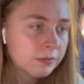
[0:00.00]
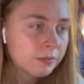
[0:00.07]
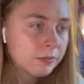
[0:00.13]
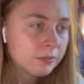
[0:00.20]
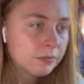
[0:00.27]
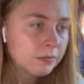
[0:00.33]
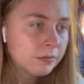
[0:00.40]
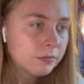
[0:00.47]

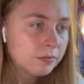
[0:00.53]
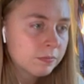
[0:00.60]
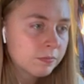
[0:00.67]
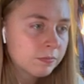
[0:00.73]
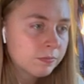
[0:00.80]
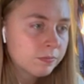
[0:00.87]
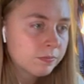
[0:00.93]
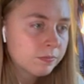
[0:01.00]

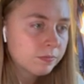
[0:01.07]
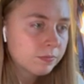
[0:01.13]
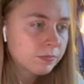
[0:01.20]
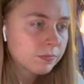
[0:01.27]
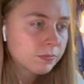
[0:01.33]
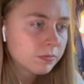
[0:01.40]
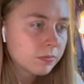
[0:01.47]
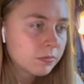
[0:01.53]

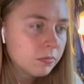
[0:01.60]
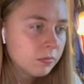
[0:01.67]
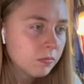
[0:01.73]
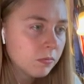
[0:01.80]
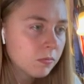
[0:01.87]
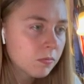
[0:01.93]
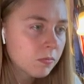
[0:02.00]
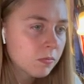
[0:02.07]

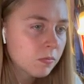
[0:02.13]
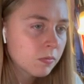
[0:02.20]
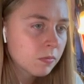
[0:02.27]
Nobody speaks.